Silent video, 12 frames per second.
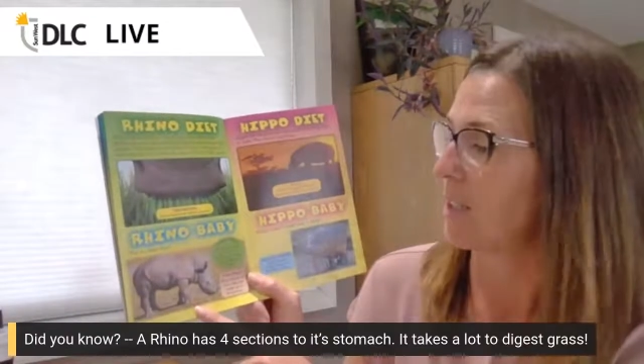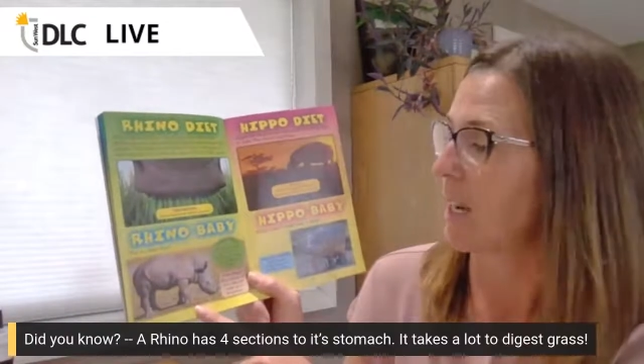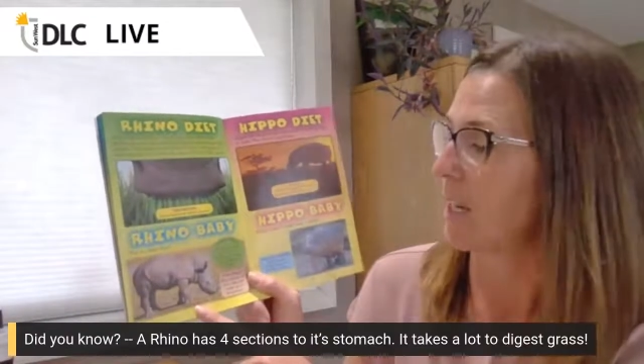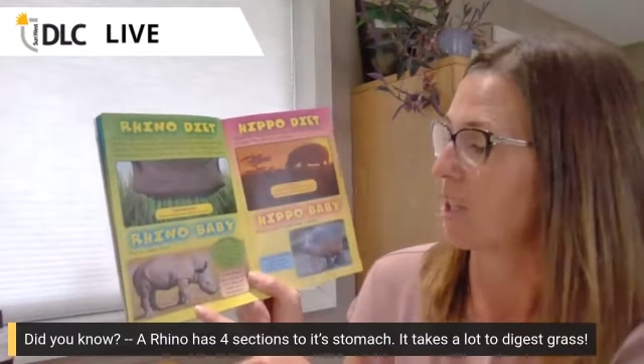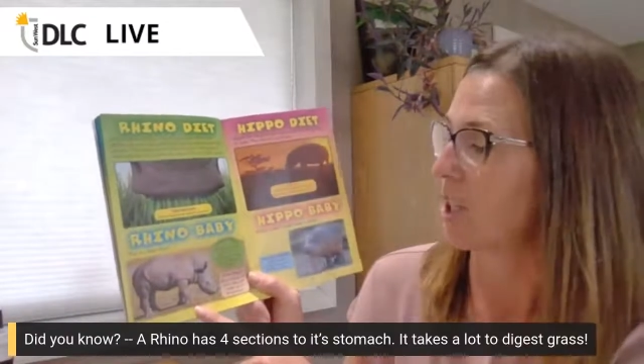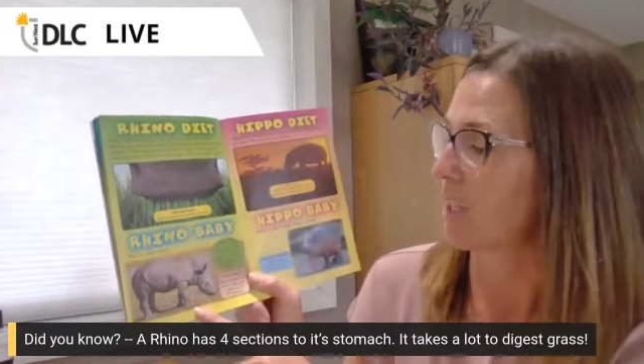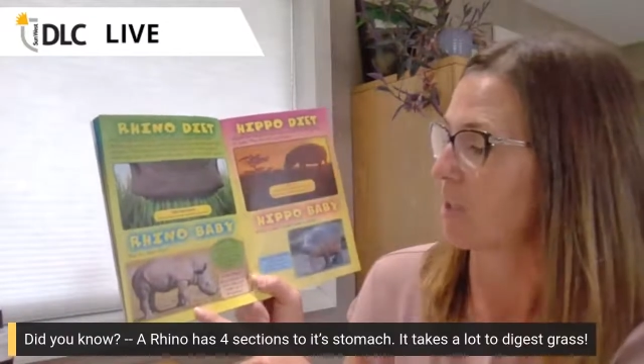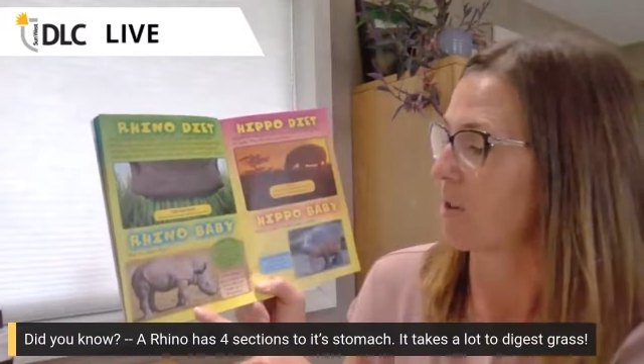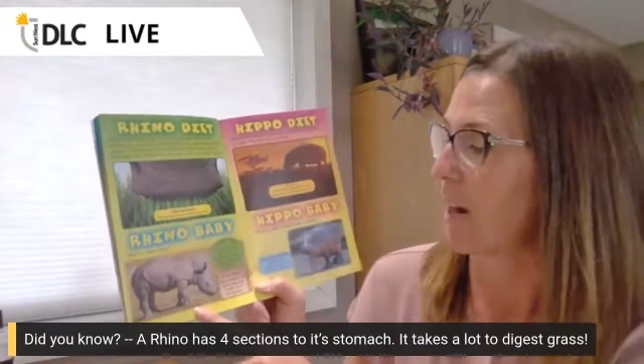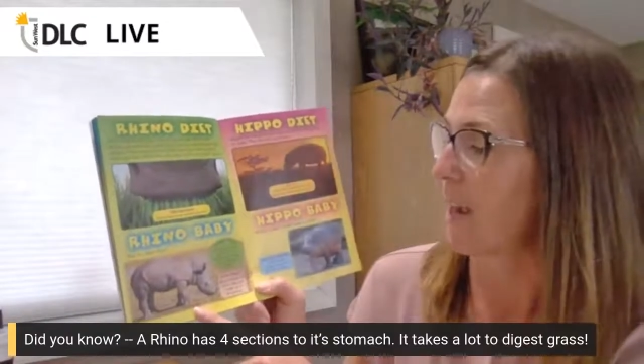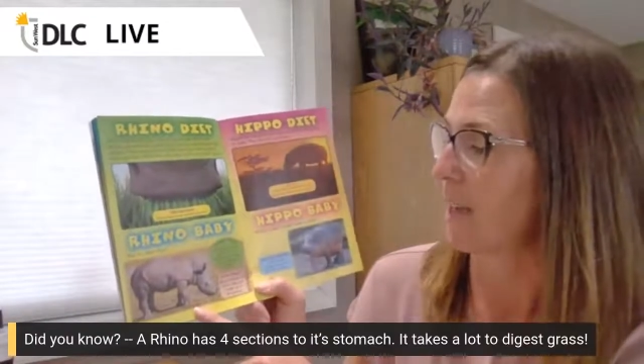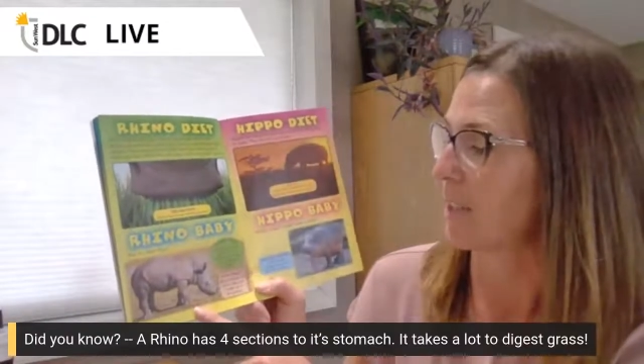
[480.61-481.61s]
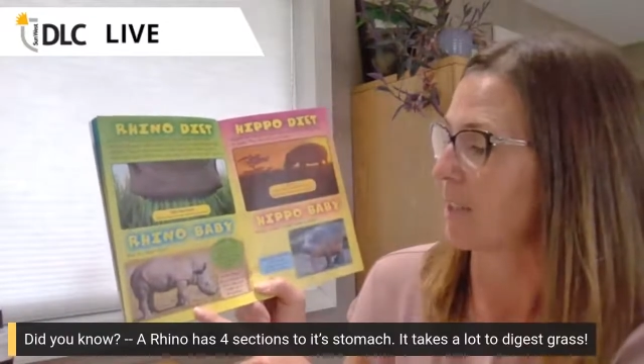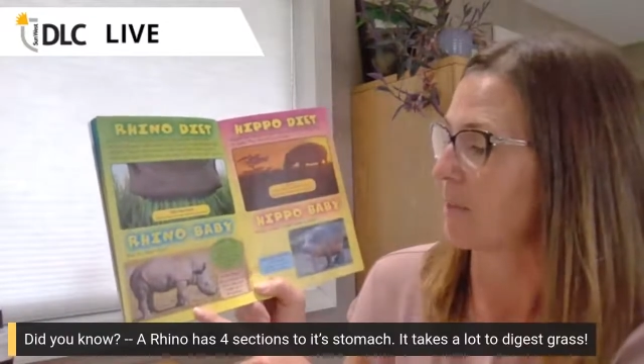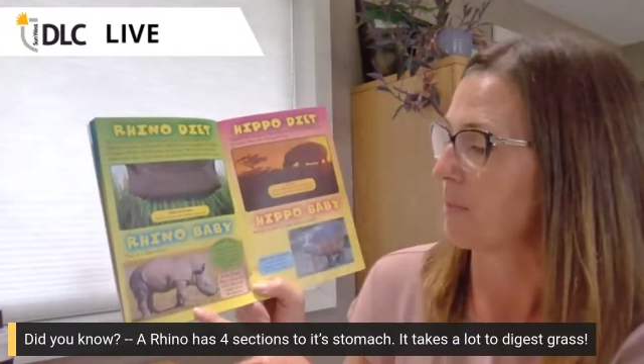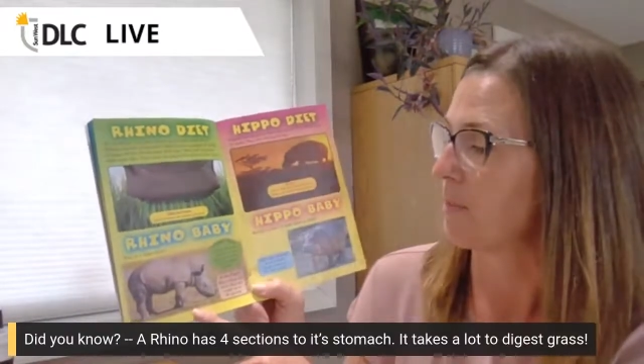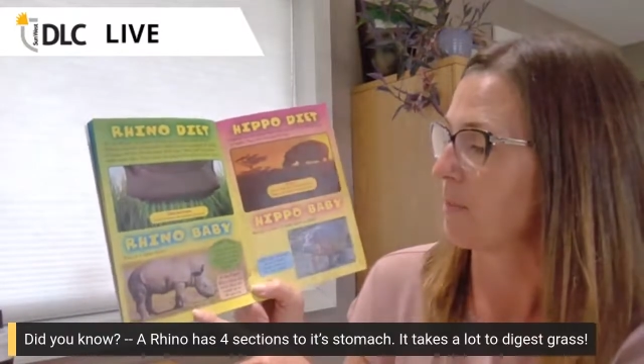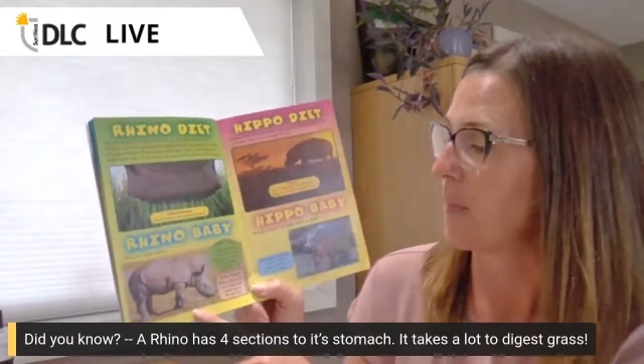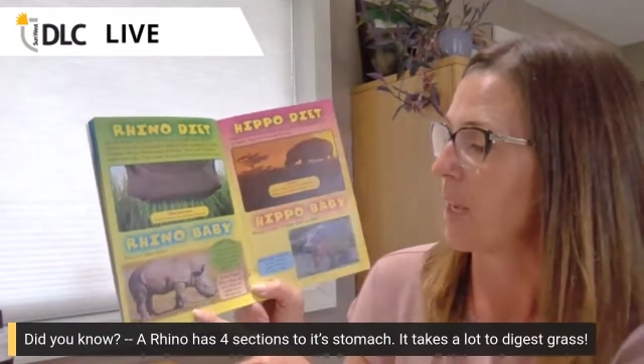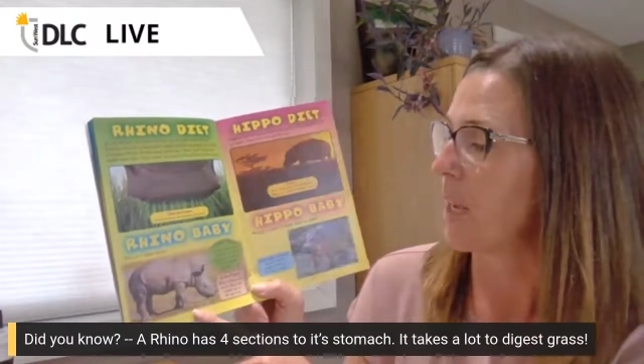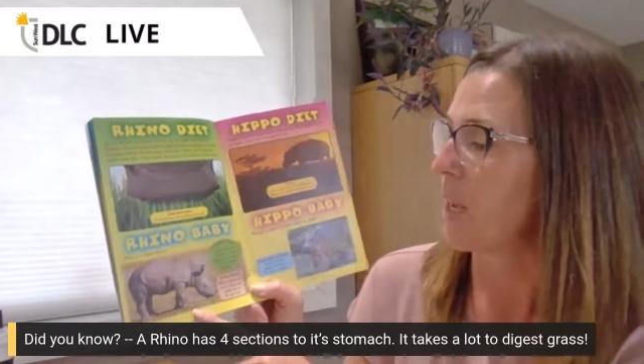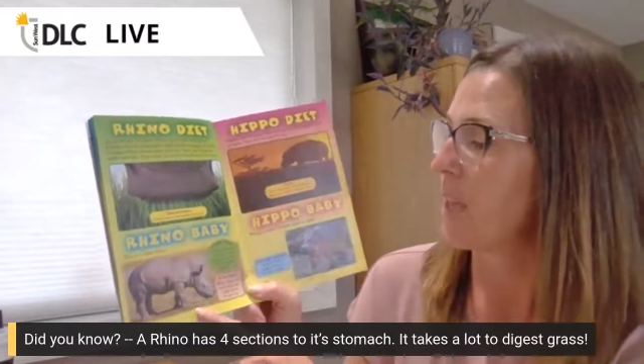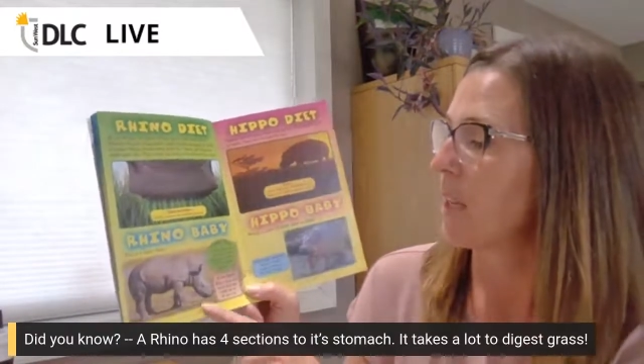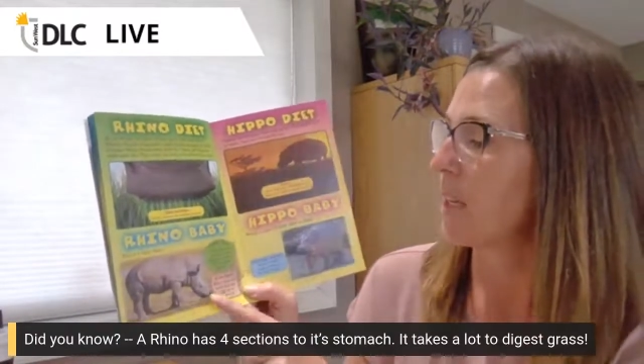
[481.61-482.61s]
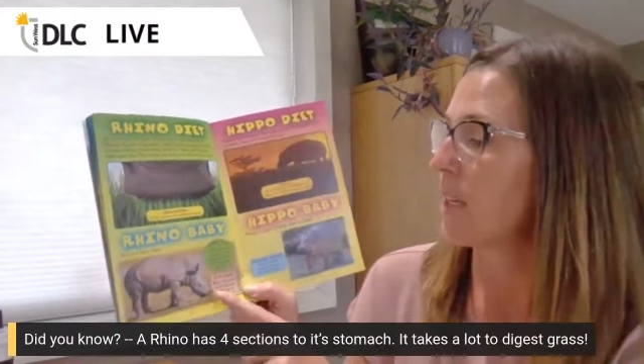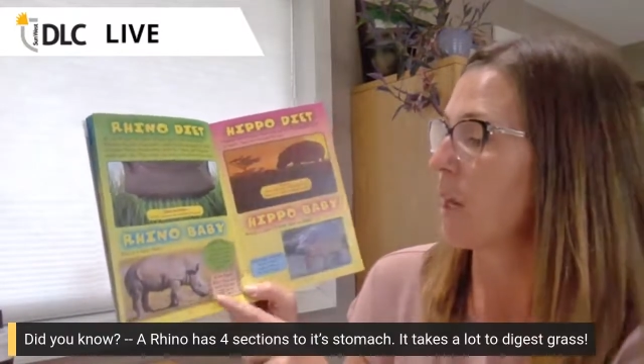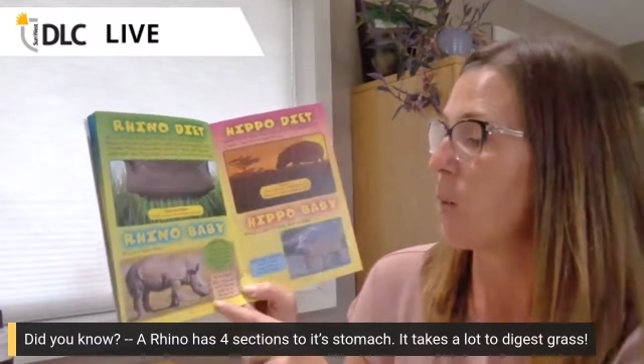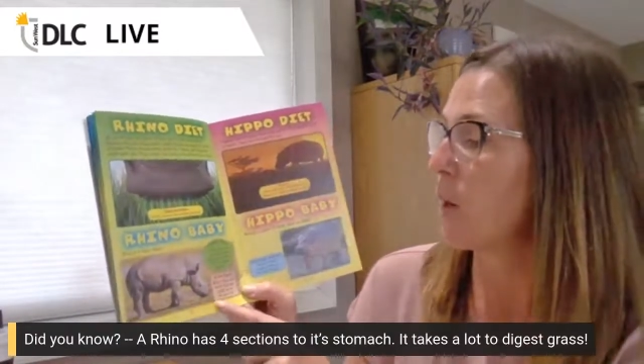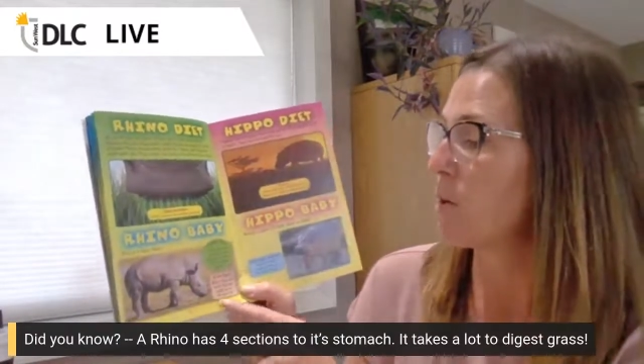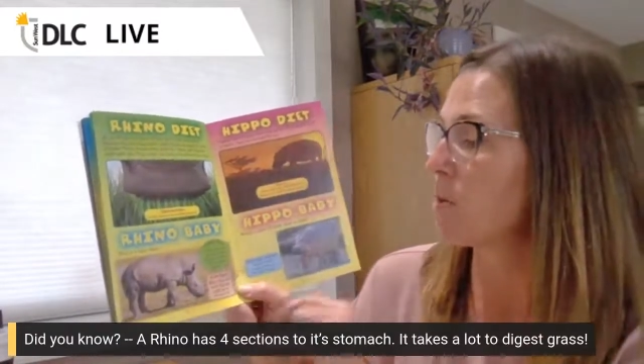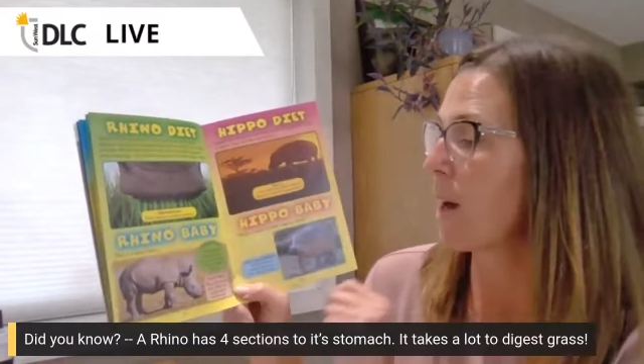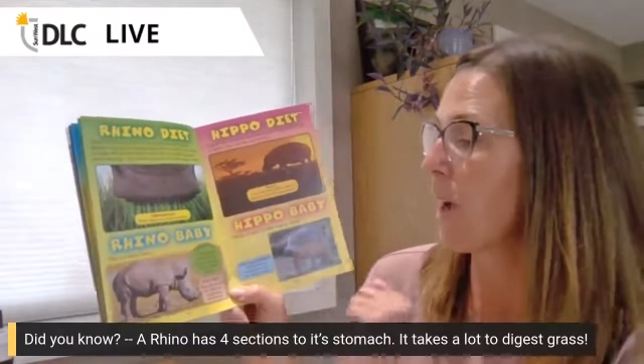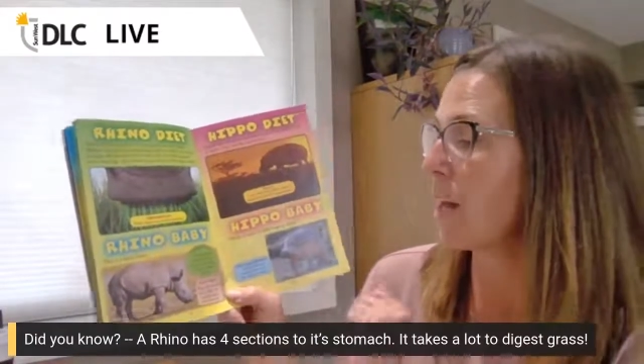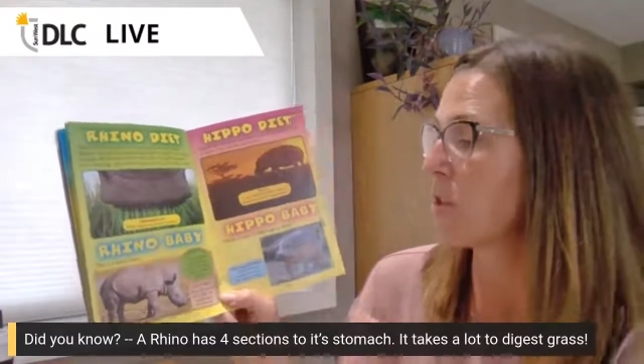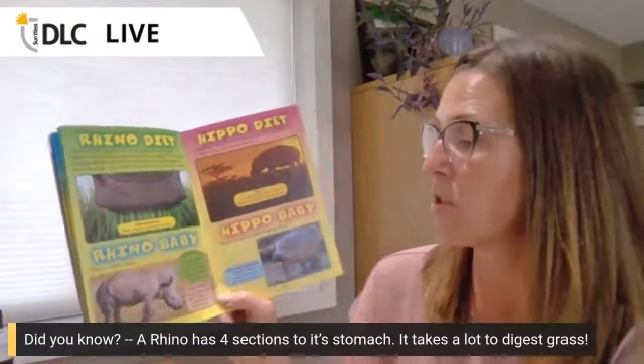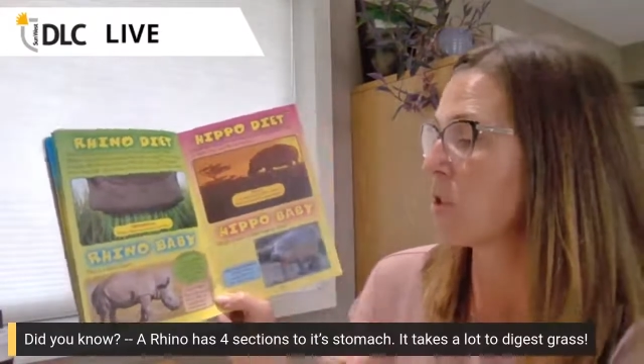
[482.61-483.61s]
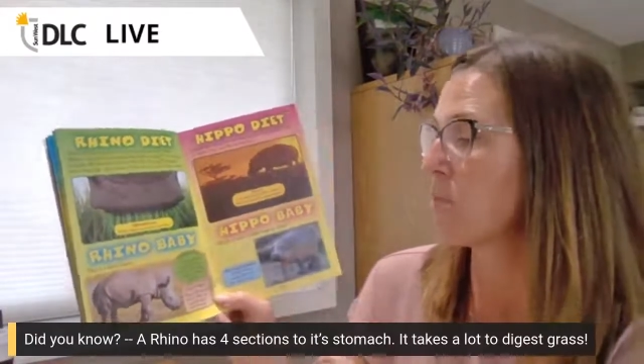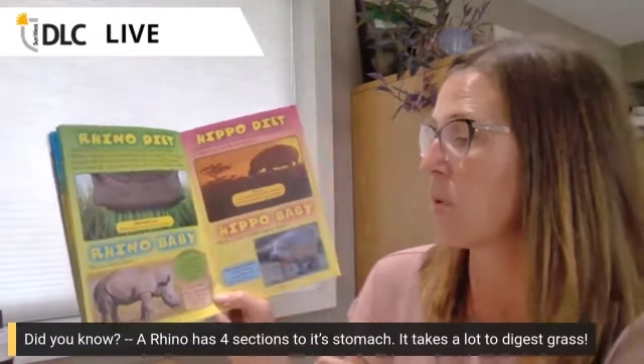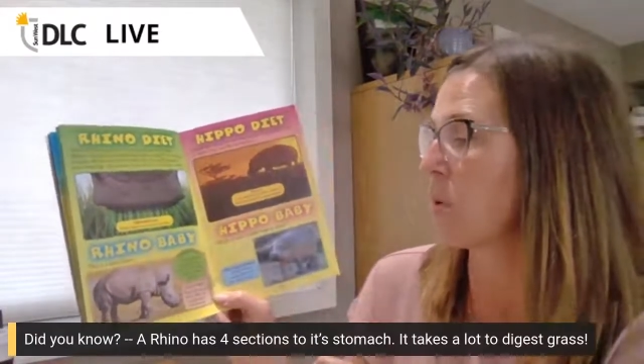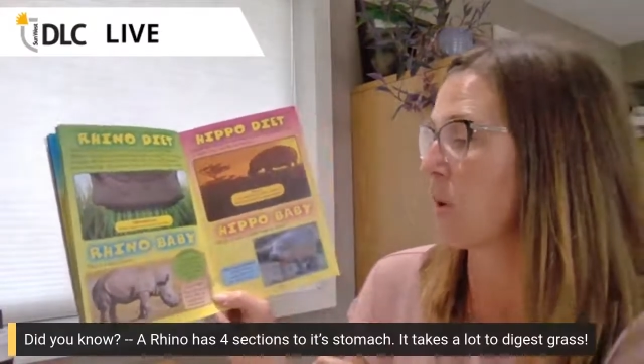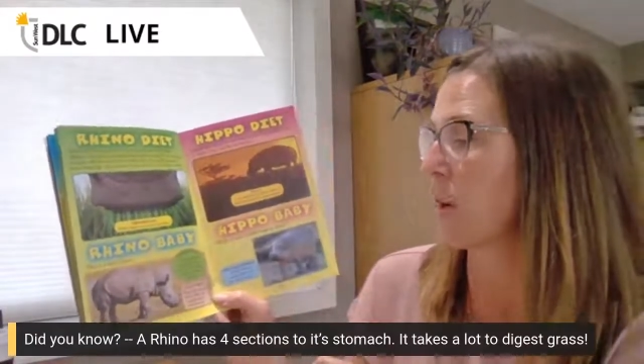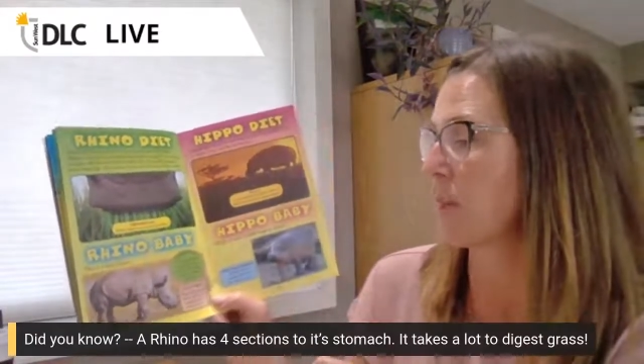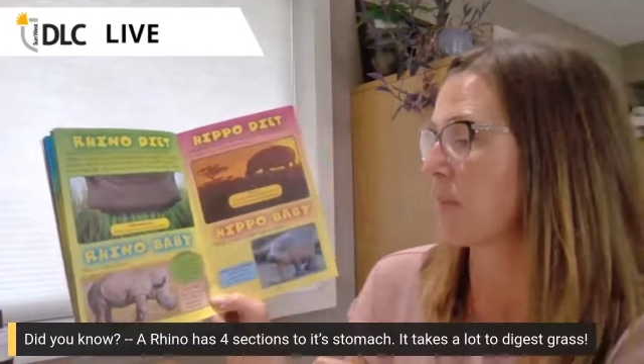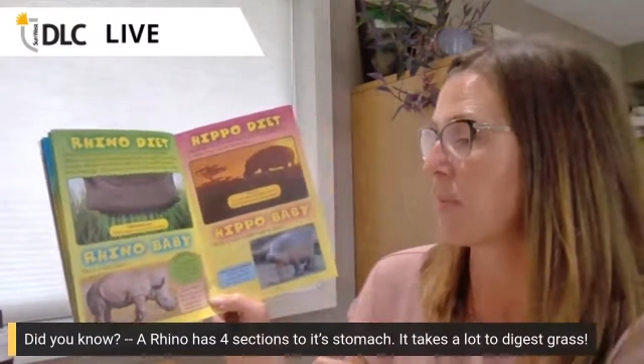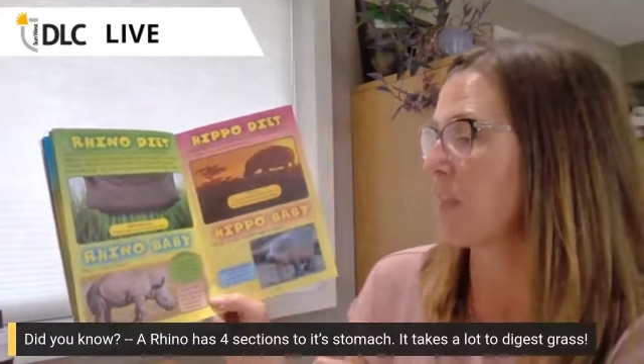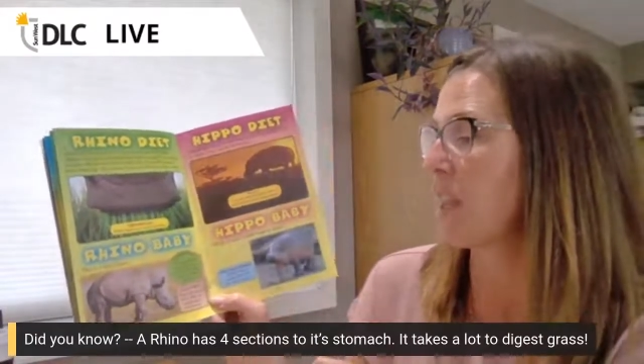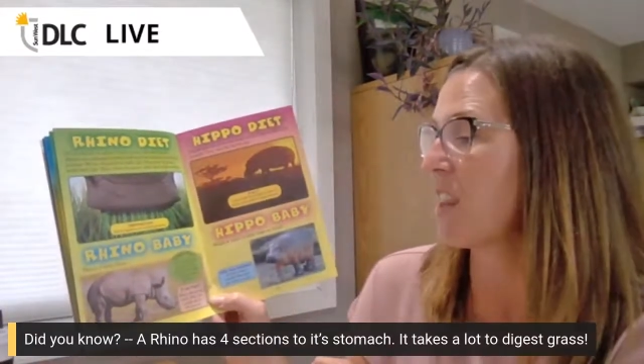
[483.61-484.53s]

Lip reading: to digest grass. Now when rhinos are born,